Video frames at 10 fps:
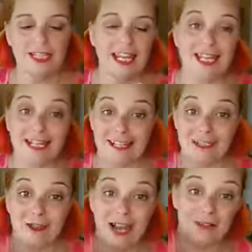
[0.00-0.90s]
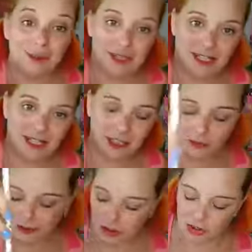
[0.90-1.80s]
And I still have them because I think they're
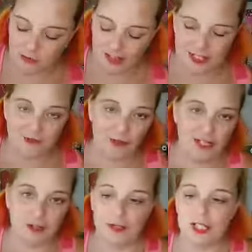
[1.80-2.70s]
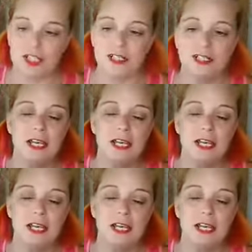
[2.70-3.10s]
really cute in this for decoration.